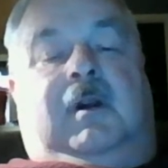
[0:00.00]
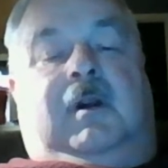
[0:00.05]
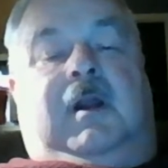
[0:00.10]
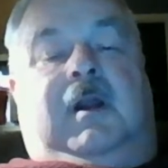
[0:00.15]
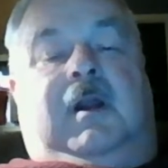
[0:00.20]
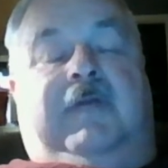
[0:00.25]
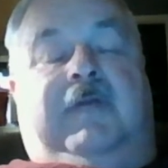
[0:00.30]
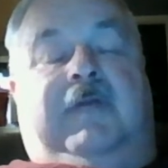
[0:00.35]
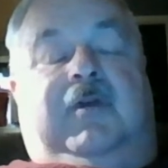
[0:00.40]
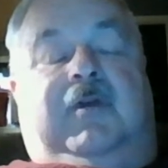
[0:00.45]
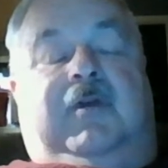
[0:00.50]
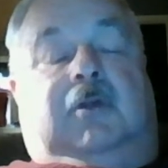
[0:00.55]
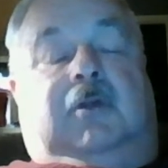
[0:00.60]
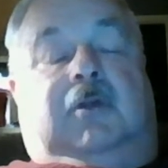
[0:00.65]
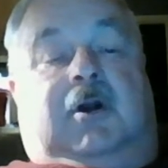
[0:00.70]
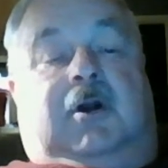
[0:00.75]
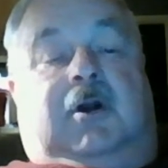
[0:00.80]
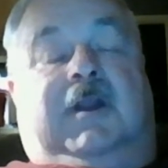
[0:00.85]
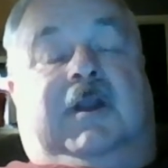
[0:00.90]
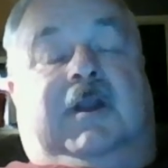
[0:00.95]
Have you
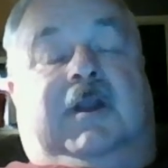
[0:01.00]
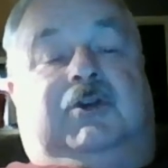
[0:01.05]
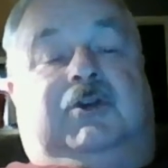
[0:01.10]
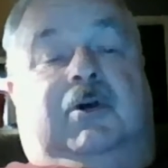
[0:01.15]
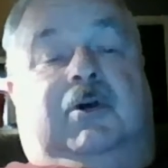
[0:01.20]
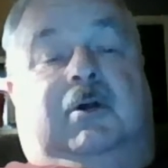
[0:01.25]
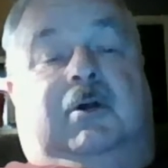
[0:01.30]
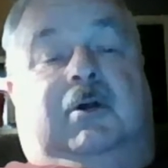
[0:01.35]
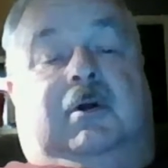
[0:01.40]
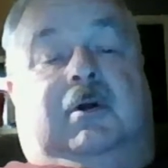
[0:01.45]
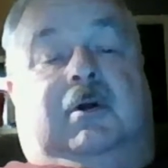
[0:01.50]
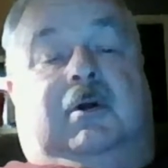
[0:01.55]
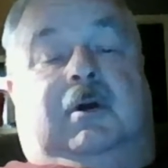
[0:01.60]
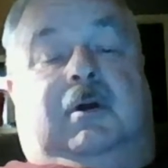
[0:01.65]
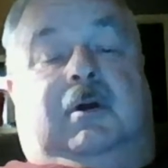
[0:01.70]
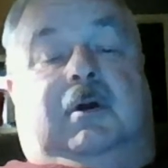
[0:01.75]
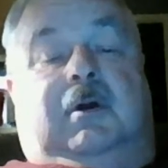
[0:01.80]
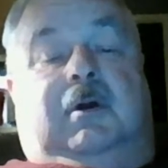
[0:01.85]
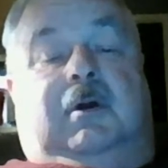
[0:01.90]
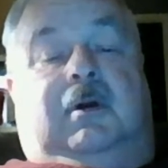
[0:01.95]
looked at
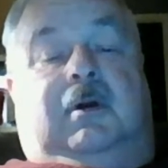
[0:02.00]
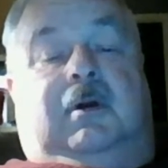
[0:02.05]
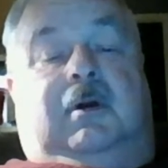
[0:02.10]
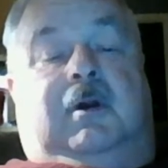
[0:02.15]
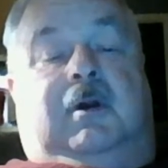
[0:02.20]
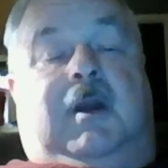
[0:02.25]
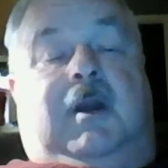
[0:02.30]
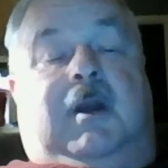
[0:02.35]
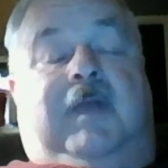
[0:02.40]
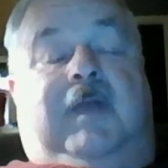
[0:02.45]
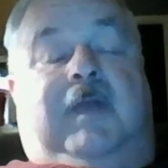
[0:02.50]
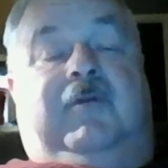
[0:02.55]
have